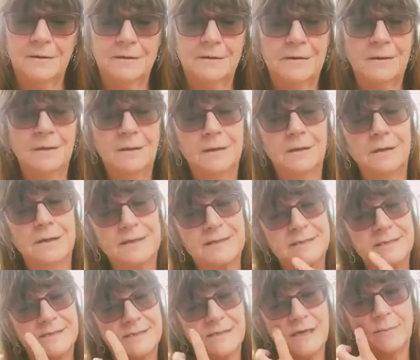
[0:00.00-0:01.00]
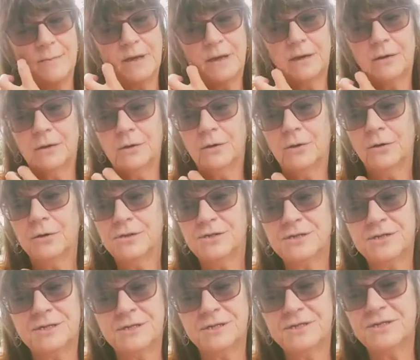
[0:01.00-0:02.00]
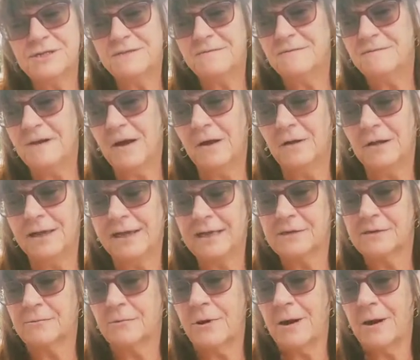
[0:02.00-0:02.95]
Lily's stomach lurched and she felt like